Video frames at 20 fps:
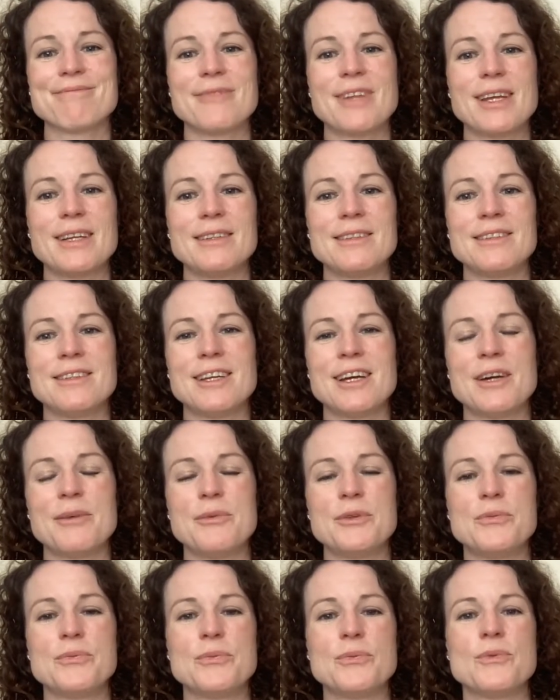then I
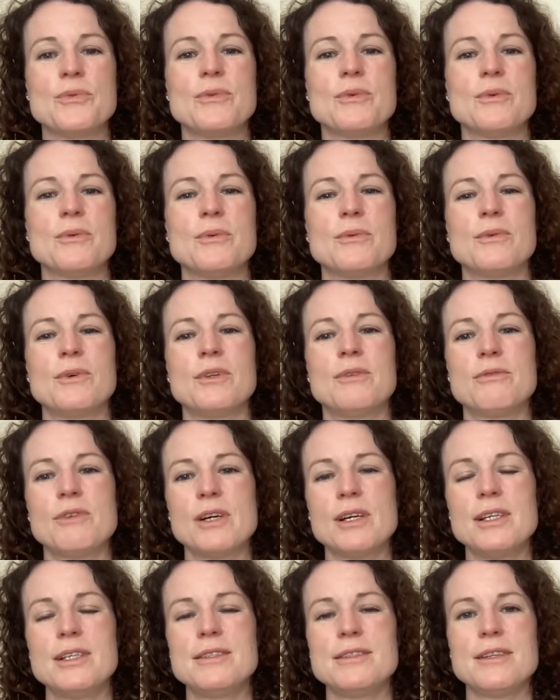would
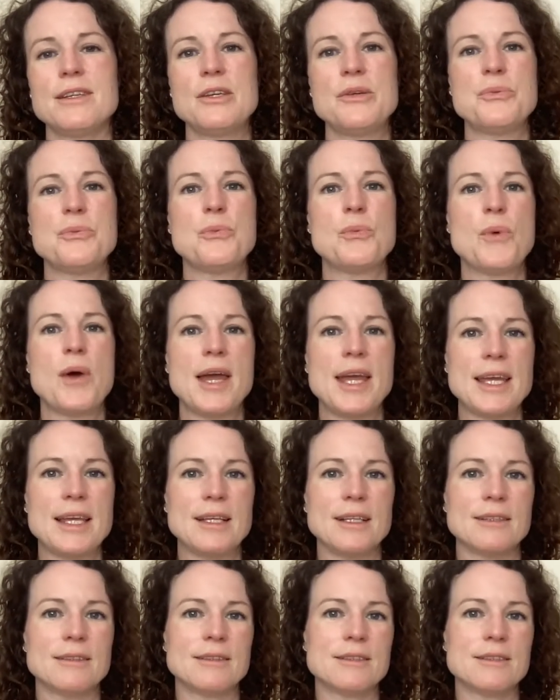advise that you wait